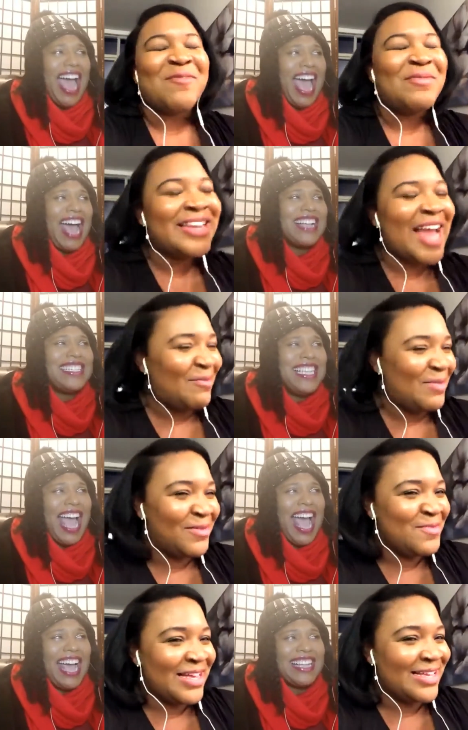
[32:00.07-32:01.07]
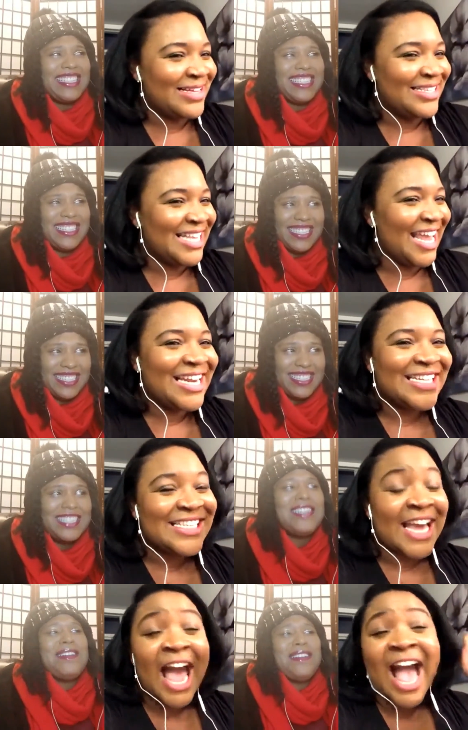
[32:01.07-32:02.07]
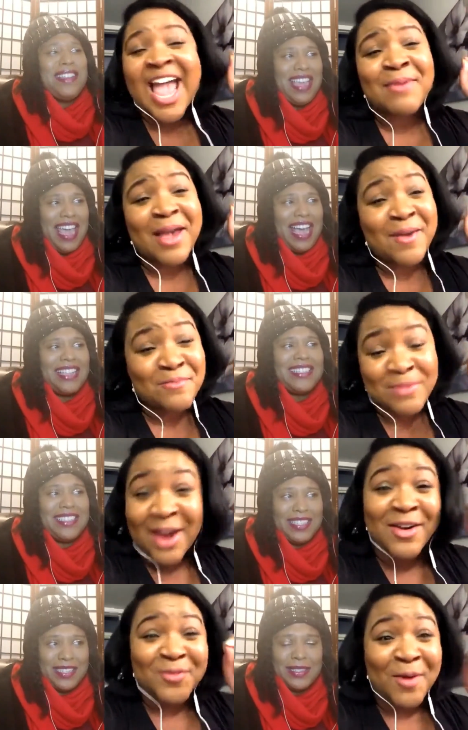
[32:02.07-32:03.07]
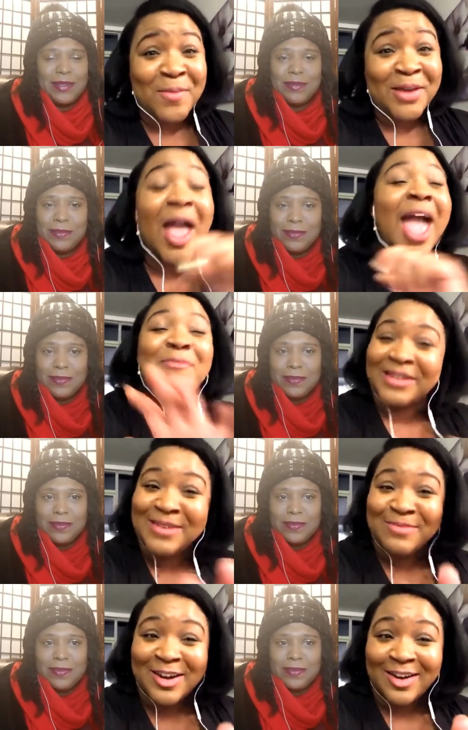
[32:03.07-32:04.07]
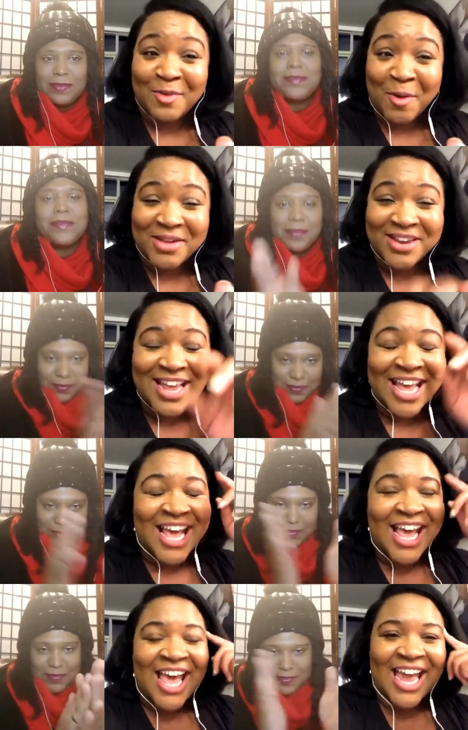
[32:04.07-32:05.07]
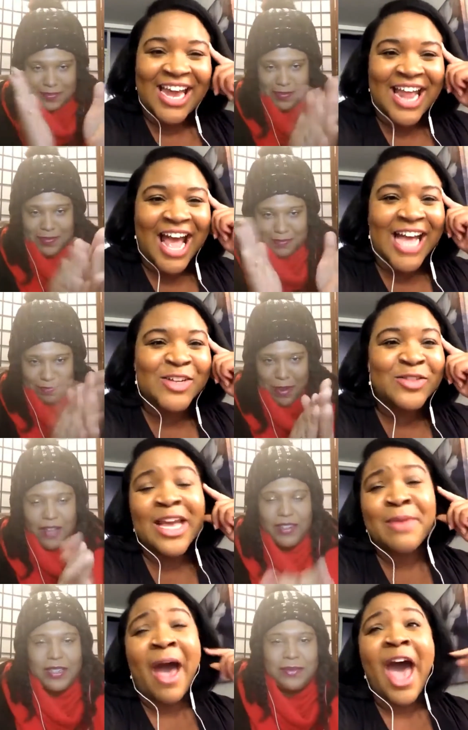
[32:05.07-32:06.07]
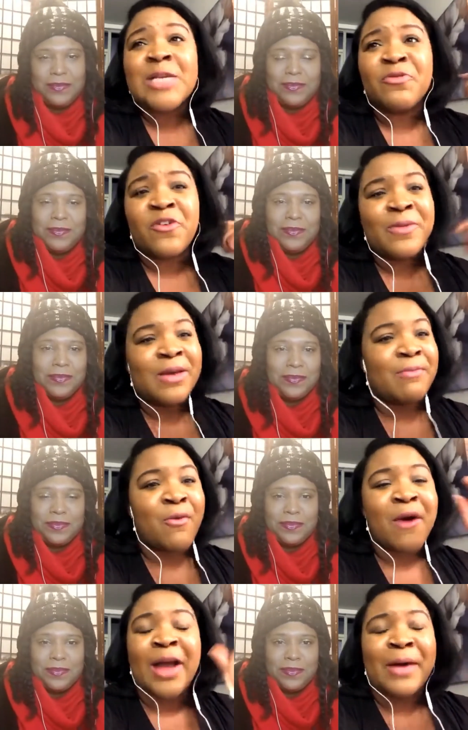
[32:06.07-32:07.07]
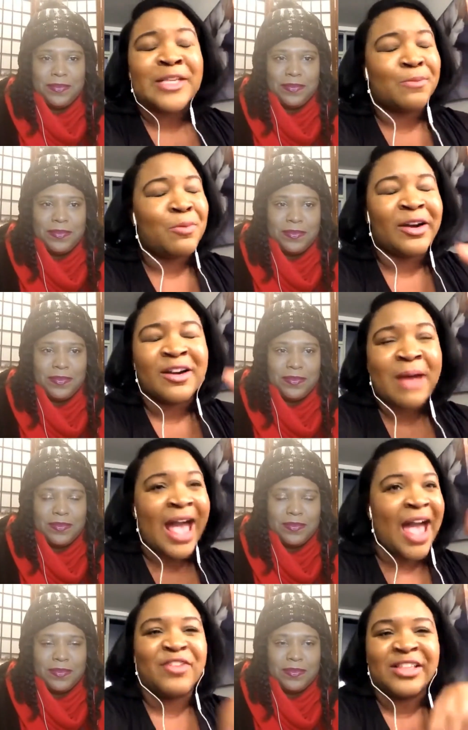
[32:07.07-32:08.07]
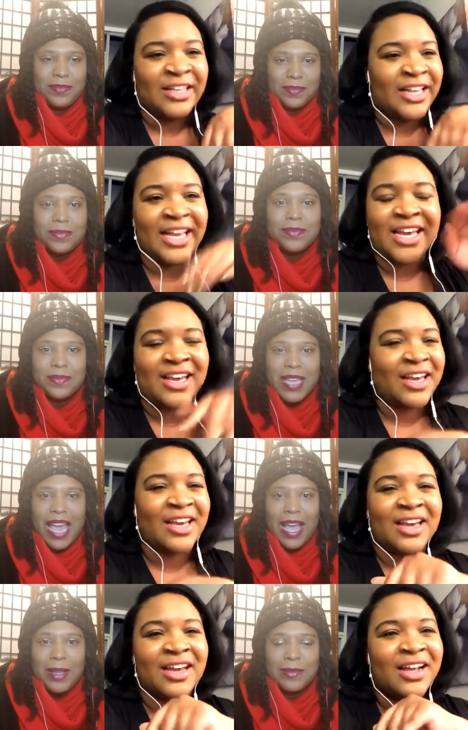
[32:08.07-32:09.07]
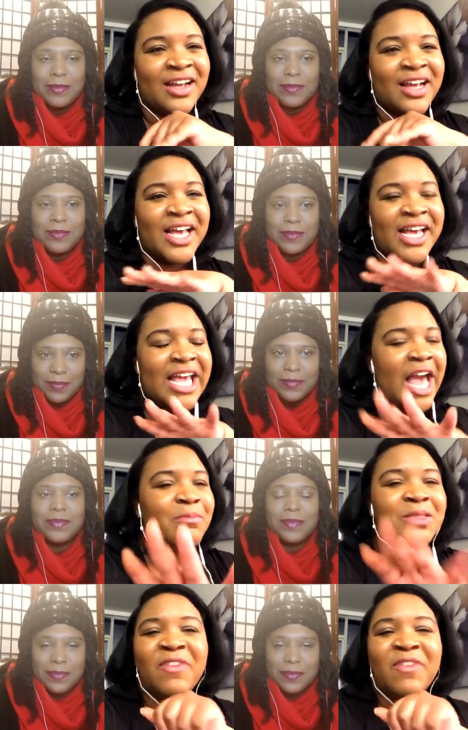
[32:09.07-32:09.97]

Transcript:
Speaker 1: yes, me not be yes. remiss and say I am yes. a married woman, happily married woman. And I do Bravo. thank my husband for being my rock, my supporter, my everything. Like he yeah. he helps